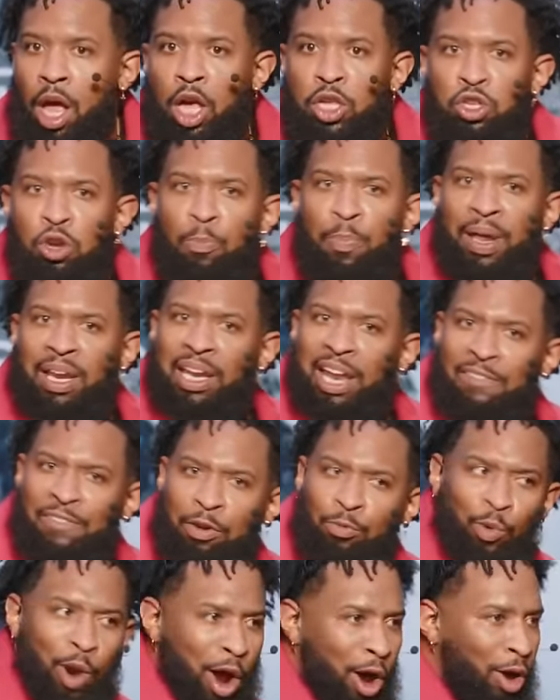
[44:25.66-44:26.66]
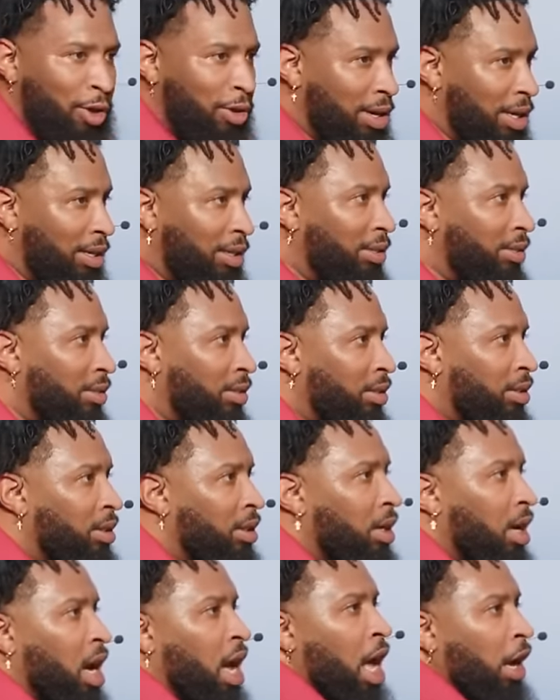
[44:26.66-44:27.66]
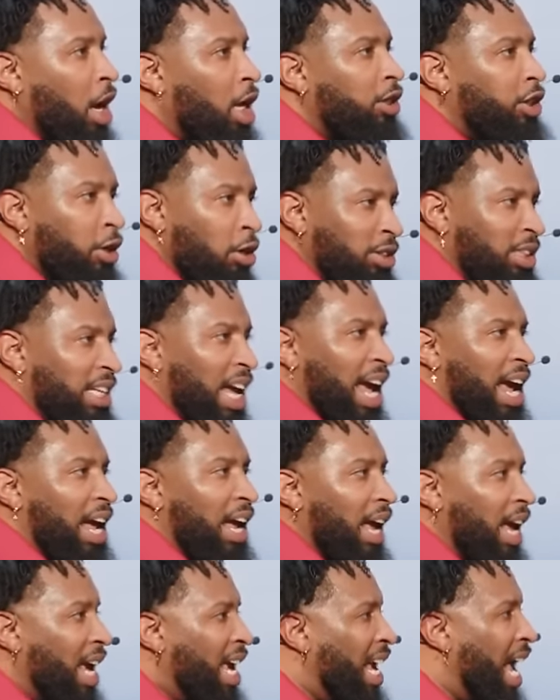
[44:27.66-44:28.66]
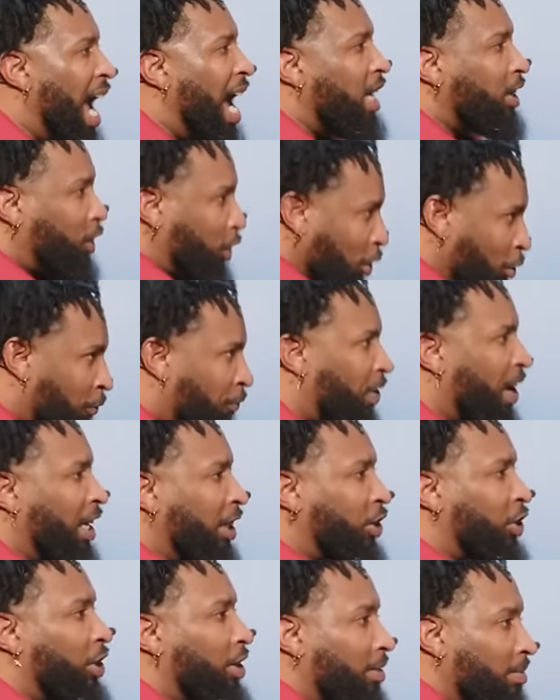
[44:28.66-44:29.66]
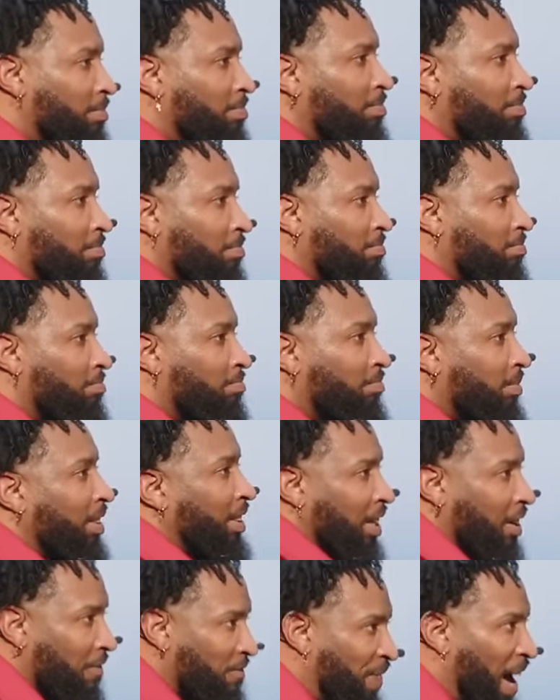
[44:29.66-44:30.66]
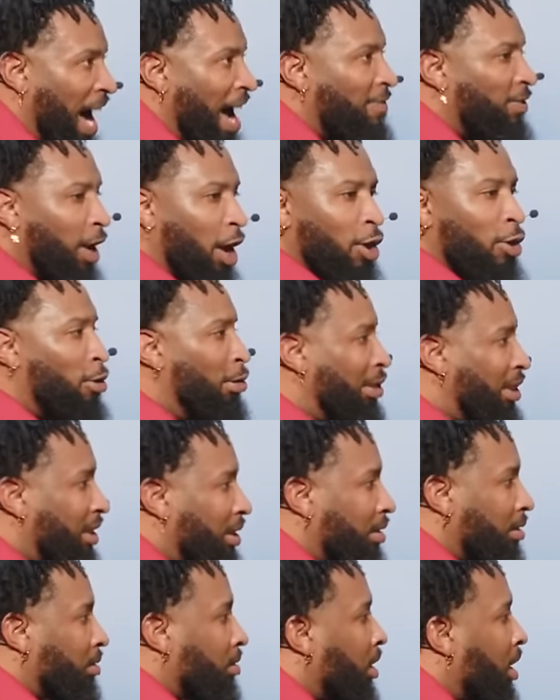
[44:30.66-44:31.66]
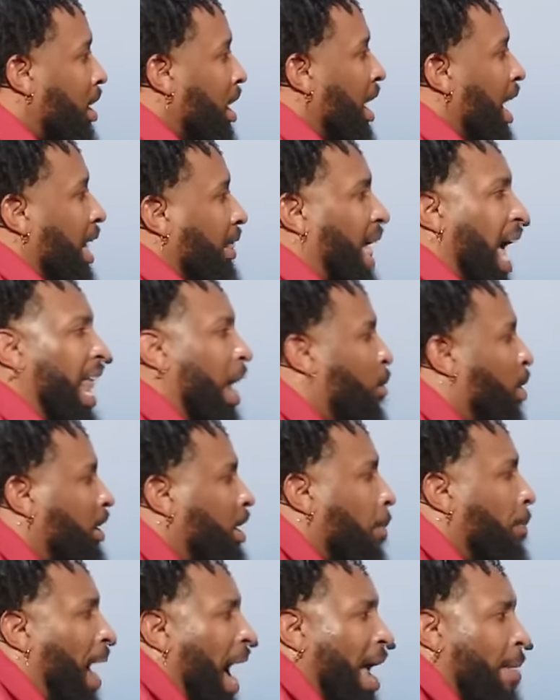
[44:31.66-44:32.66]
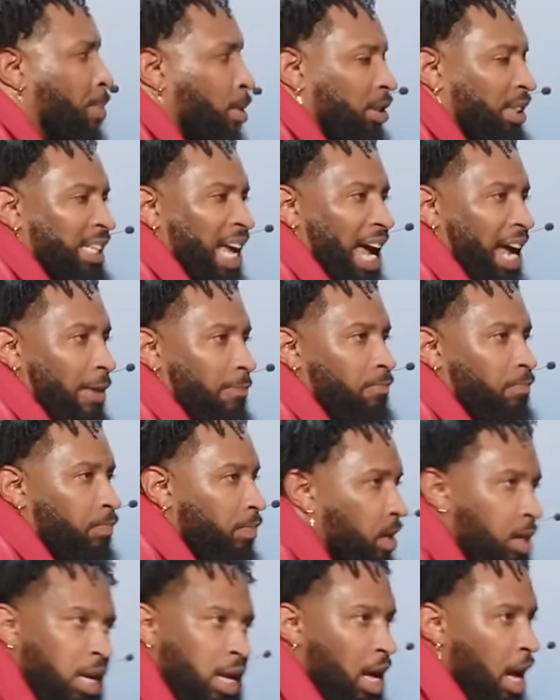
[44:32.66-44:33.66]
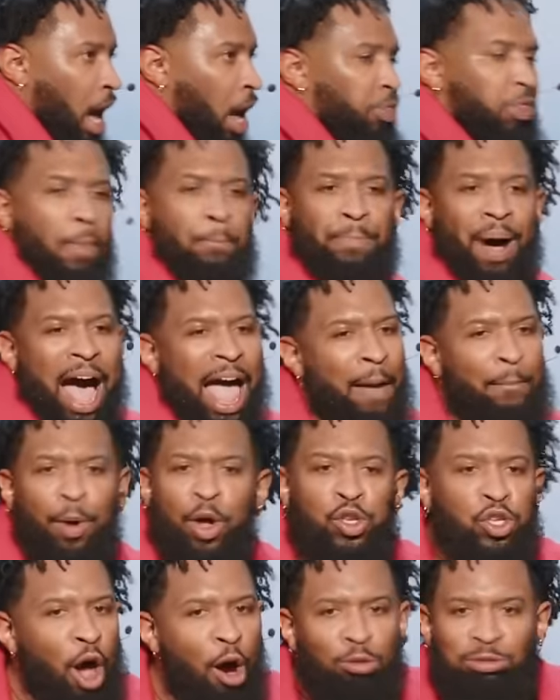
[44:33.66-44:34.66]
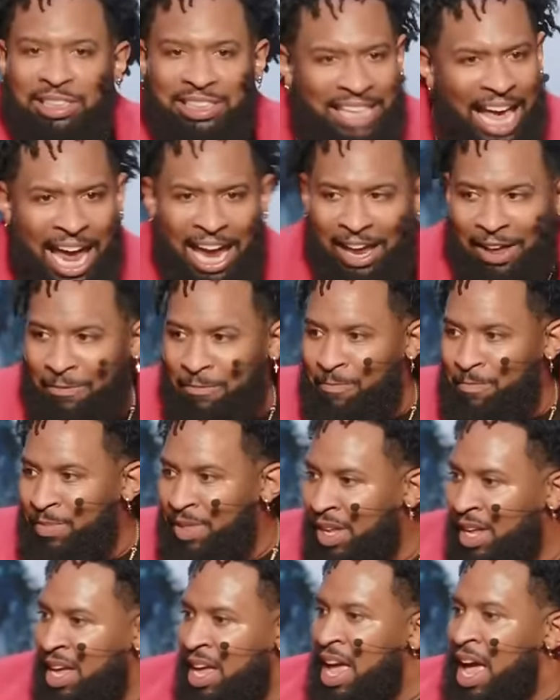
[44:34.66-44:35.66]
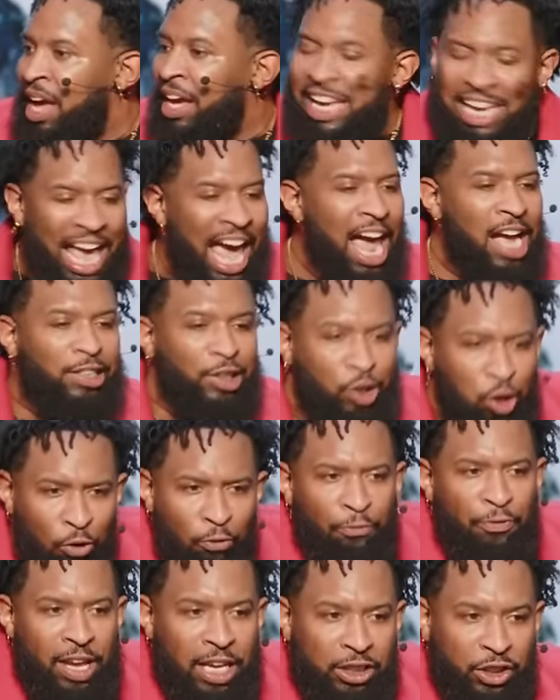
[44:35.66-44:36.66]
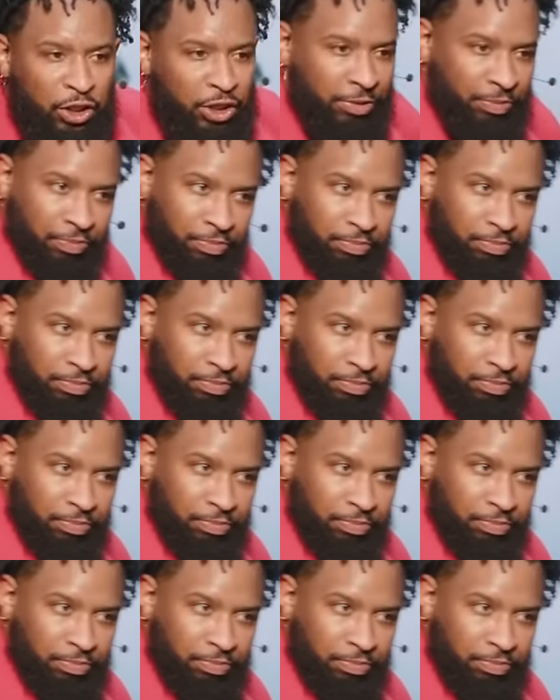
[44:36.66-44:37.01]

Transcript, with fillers: you've been living wrong. Because you said he had two fish, five loaves. That ain't what the Bible say. The Bible don't say he had two fish,